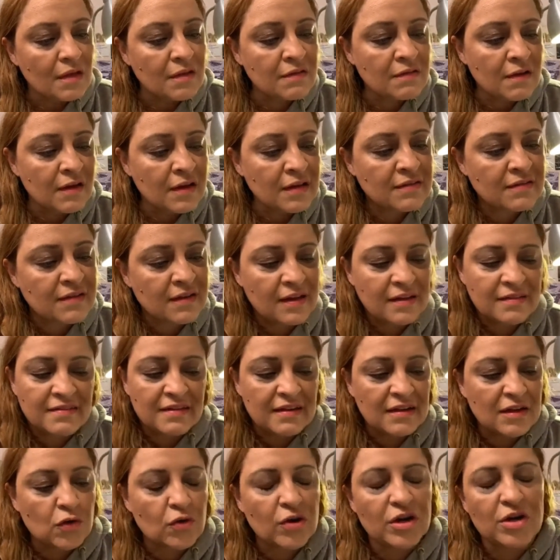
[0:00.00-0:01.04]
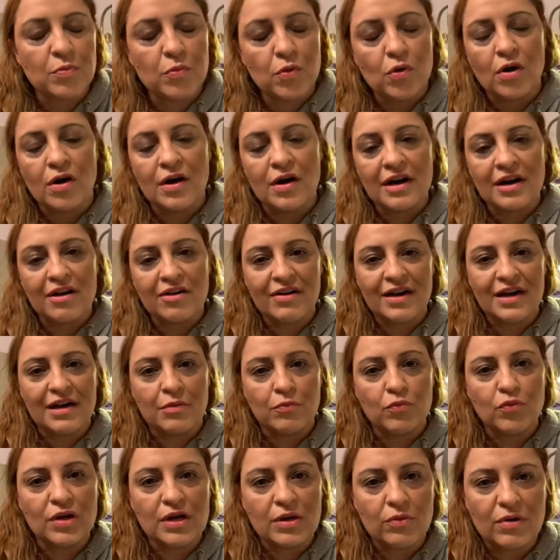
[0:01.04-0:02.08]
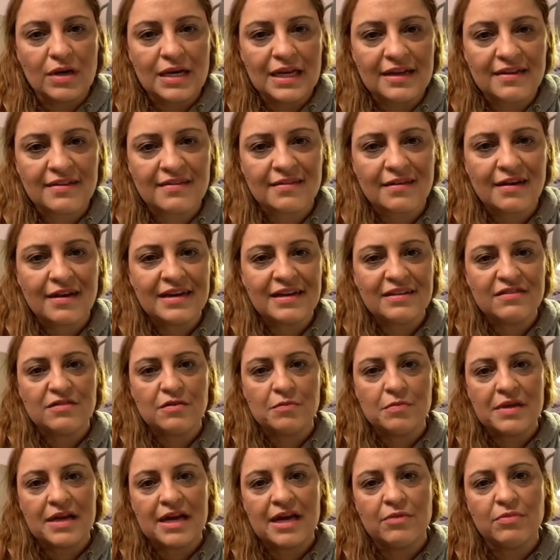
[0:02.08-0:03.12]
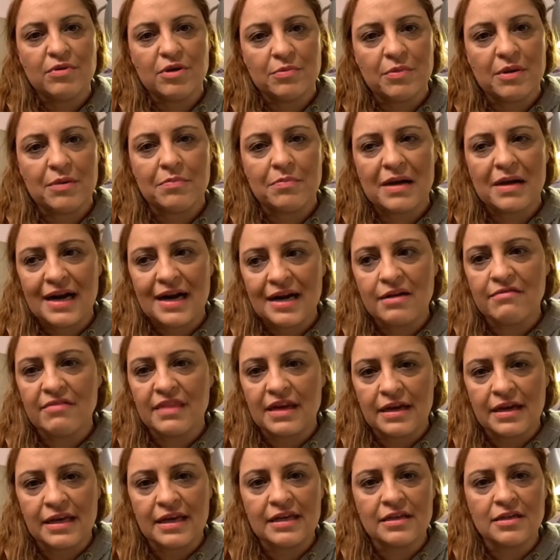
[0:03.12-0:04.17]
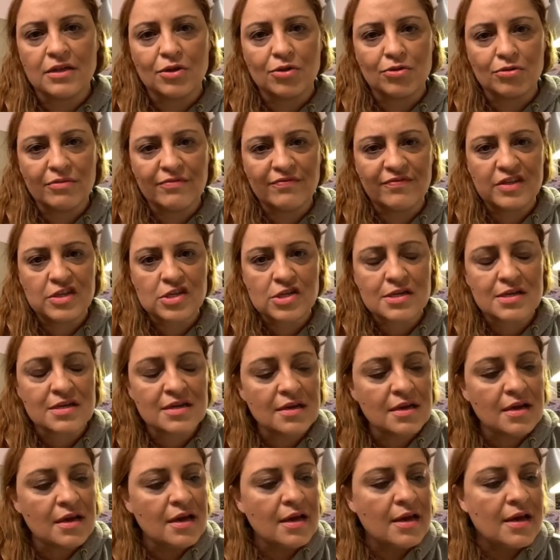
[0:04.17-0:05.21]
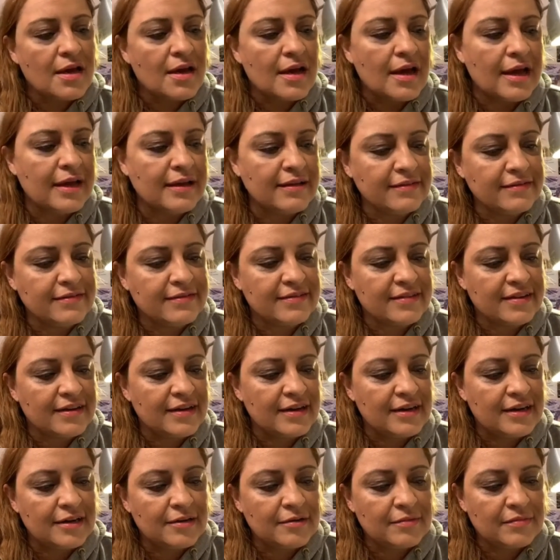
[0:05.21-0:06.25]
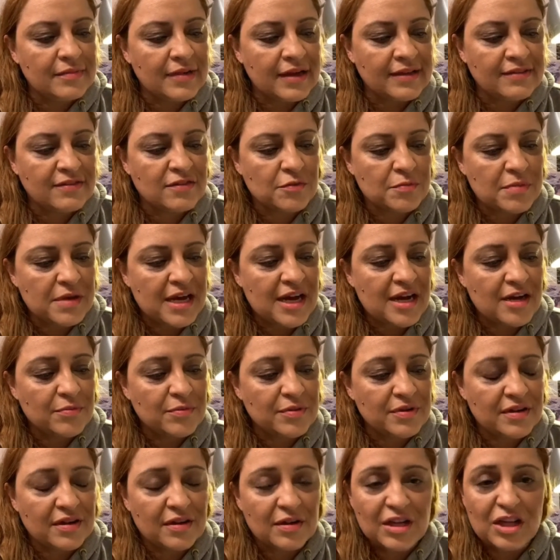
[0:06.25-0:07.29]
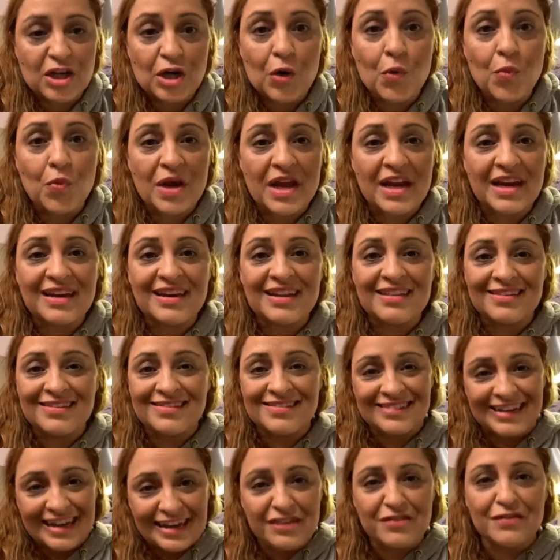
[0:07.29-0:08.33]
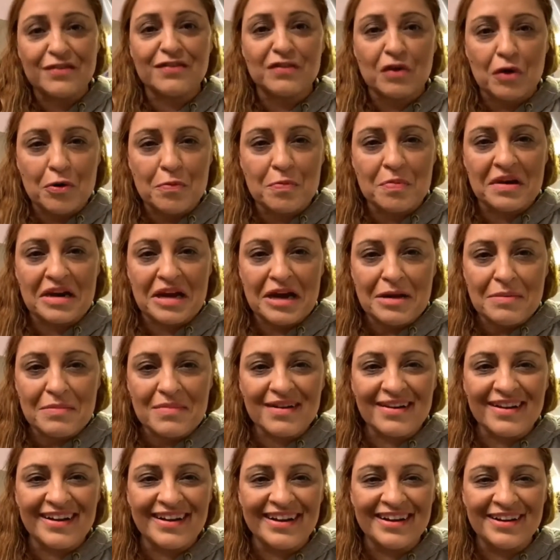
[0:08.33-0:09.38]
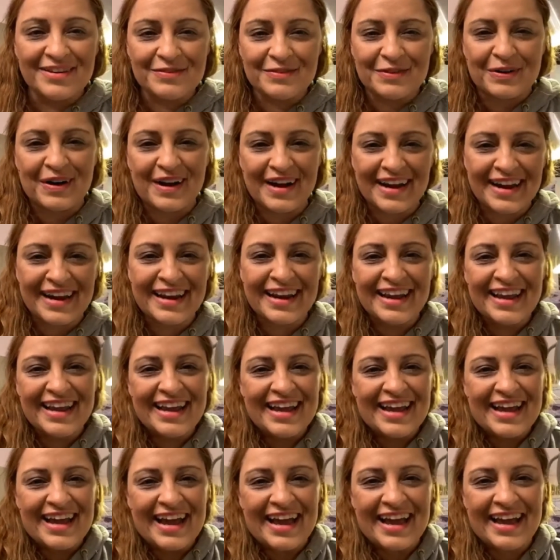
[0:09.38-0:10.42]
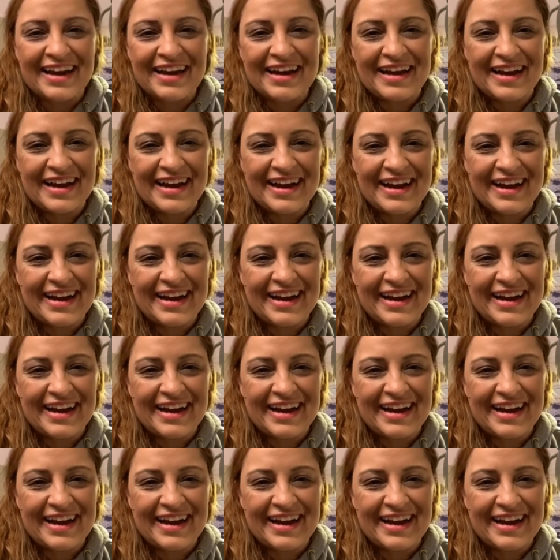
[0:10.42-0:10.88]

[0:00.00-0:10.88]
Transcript: it's an incredible honor, and I'm really, really excited to be able to be part of that Higdon Group vision. And to be able to, when the stages open up, right? And,